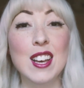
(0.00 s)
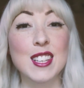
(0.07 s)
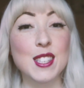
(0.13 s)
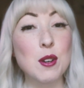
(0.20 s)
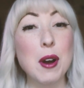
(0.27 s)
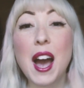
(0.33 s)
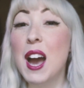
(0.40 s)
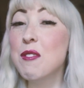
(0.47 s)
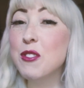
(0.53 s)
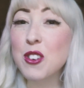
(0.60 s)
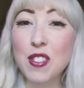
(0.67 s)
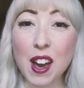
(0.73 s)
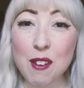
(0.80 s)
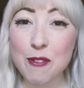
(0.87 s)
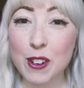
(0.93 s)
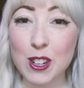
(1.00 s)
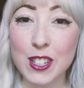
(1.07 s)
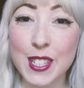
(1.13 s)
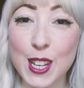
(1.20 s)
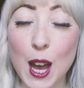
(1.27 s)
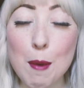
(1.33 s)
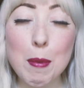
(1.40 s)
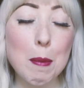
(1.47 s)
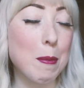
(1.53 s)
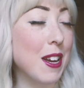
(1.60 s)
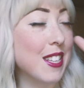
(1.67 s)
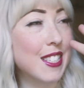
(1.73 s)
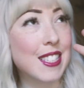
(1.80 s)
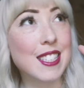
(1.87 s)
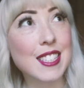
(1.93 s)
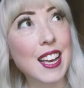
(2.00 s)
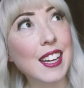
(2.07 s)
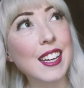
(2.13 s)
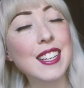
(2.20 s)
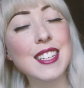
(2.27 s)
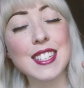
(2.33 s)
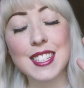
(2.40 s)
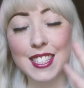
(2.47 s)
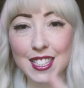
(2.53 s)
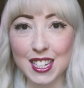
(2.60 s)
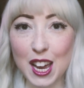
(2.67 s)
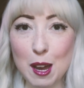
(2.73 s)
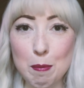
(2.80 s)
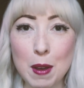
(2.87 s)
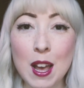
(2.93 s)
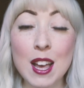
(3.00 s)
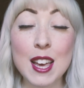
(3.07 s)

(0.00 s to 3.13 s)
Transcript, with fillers: So after that first step, my second step